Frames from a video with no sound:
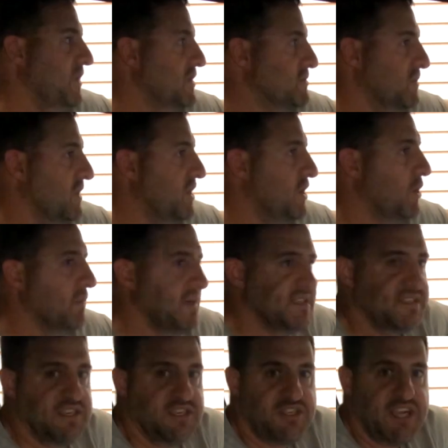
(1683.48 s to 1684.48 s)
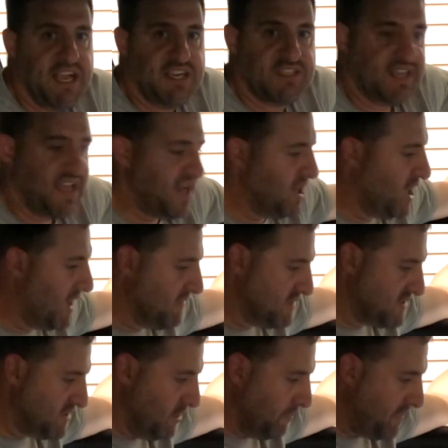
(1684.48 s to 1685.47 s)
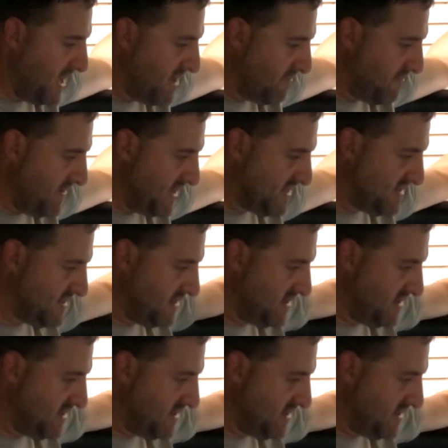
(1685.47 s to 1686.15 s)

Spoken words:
There's really no reason to change that. It offers no benefit.